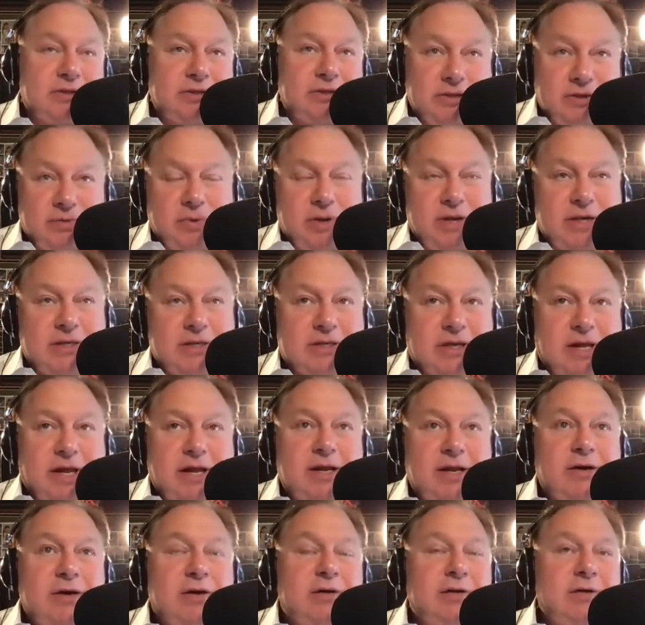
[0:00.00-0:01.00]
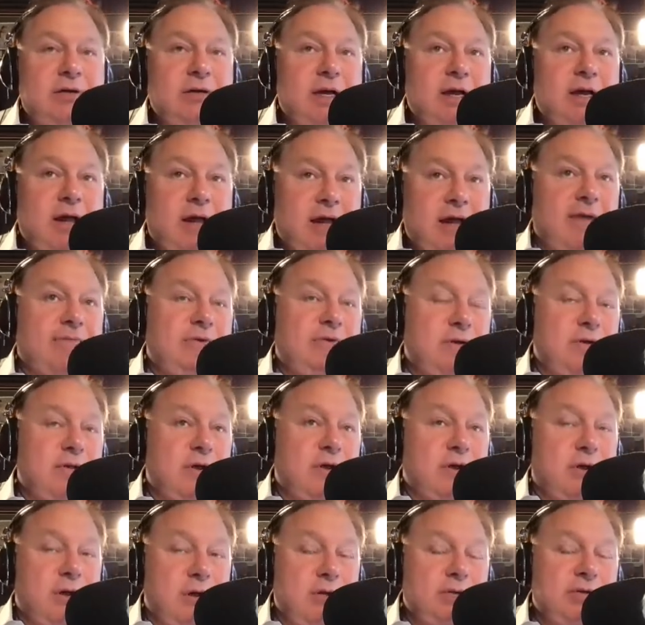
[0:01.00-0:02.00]
2 weeks later after
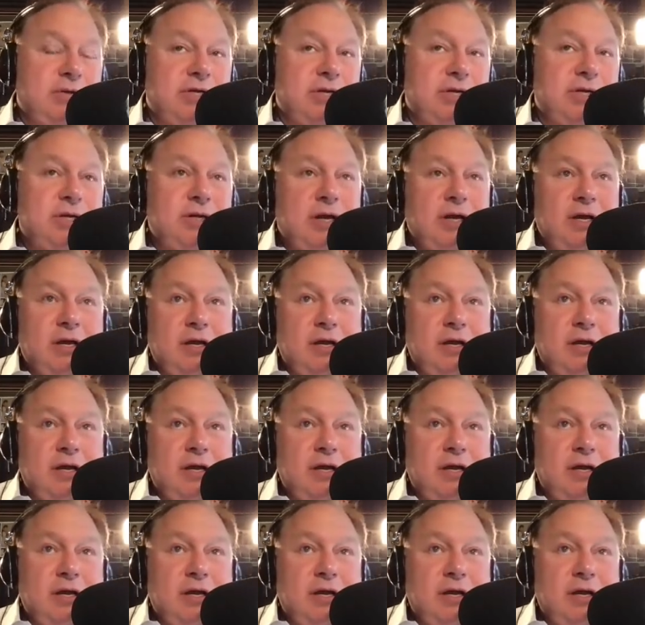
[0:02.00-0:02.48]
the closing.